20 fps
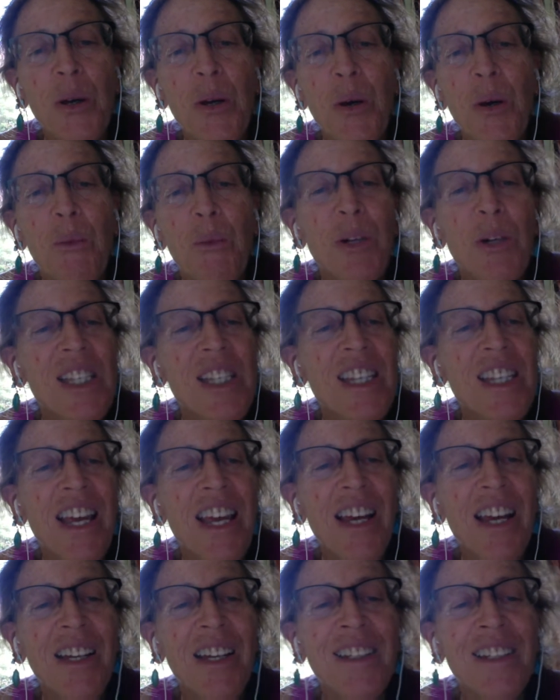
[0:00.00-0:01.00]
Once they
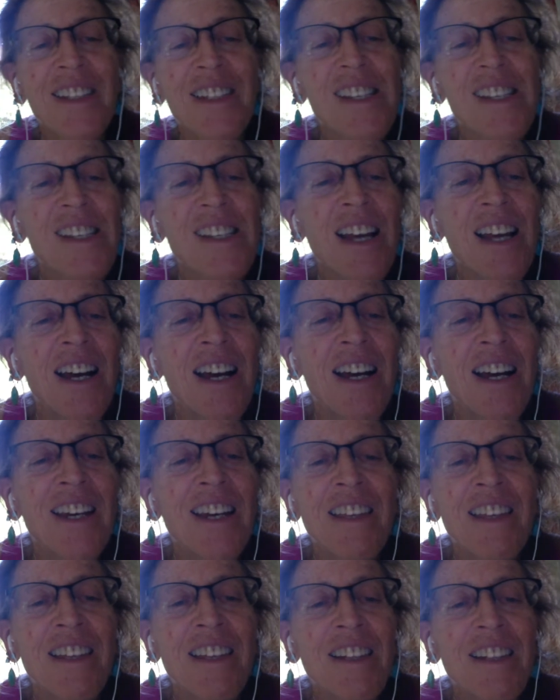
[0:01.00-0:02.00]
held the sky
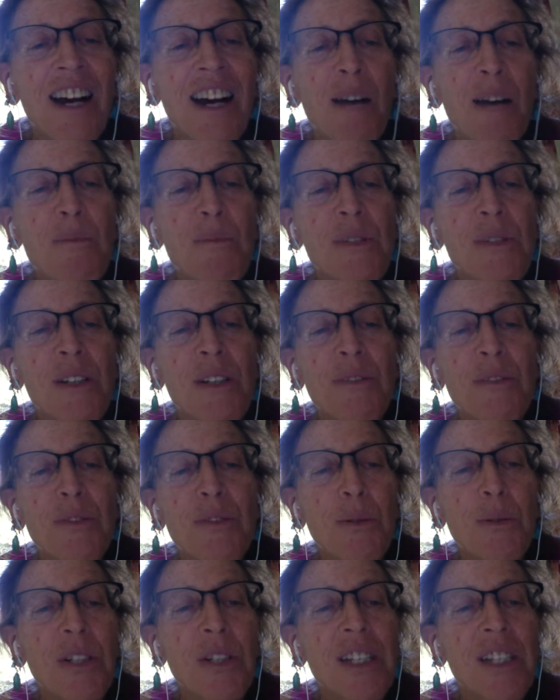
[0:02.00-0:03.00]
in the tops of
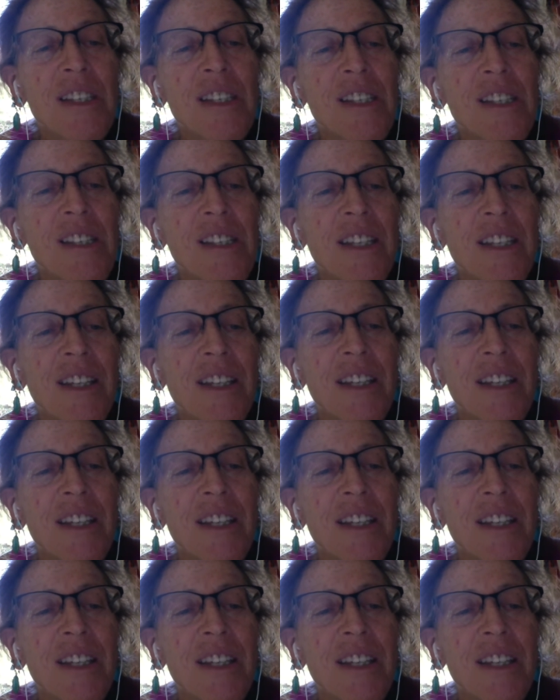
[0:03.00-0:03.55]
trees.